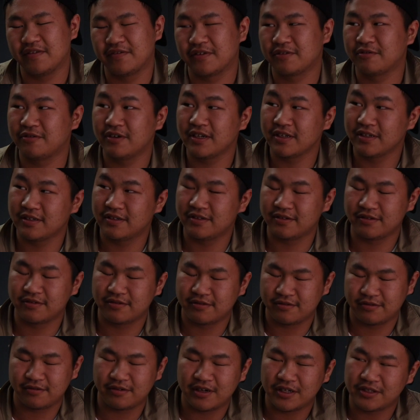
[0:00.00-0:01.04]
I have a
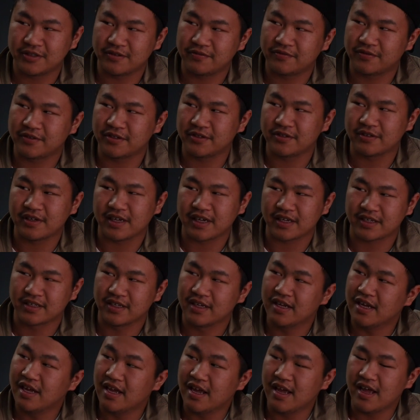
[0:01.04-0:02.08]
question for you. Like,
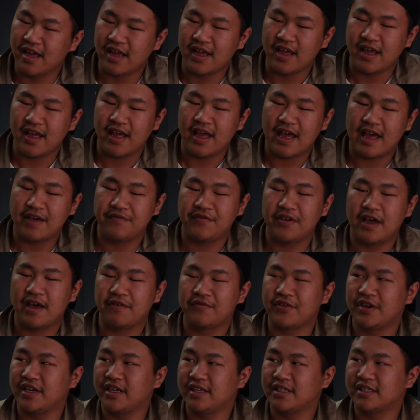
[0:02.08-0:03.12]
have you
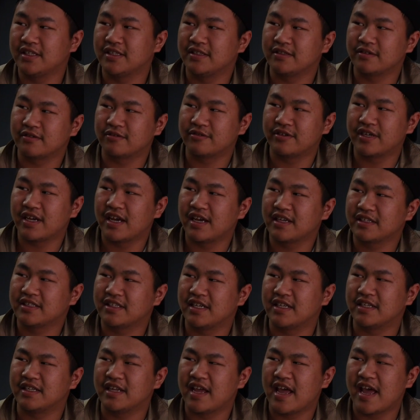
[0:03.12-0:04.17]
ever eaten green
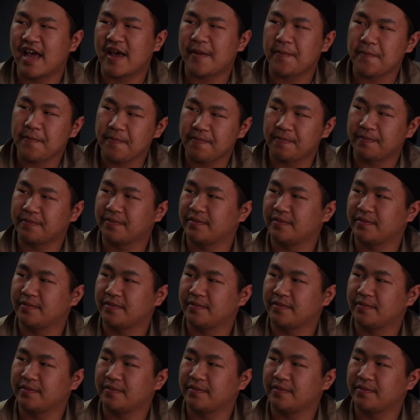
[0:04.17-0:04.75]
eggs and ham?